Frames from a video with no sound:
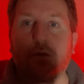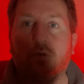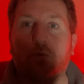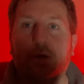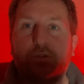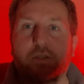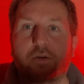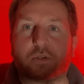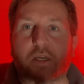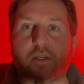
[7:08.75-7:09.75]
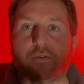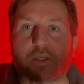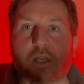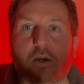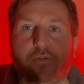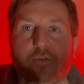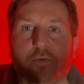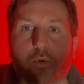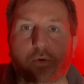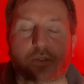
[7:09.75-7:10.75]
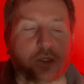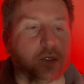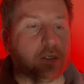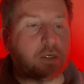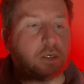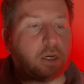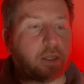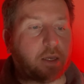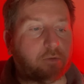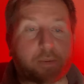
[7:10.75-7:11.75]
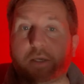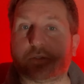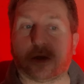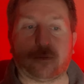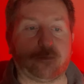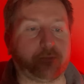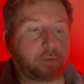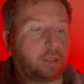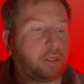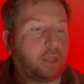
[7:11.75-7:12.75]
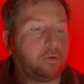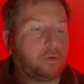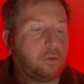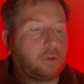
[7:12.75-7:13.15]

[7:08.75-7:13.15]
almost near its end of its life of the warranty, and they replaced it in the end.